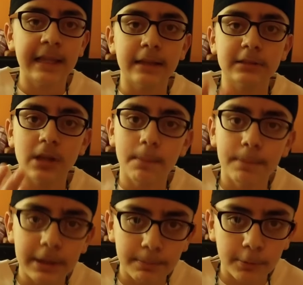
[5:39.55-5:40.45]
Some
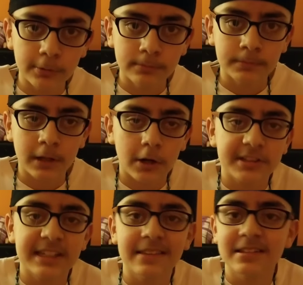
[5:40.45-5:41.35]
people are
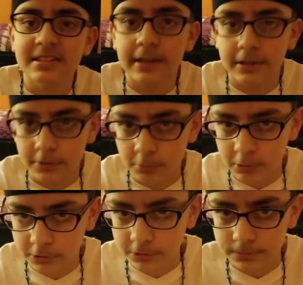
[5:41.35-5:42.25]
saying this is the end of the
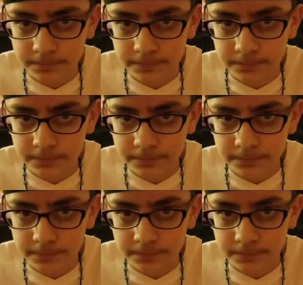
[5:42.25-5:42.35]
world.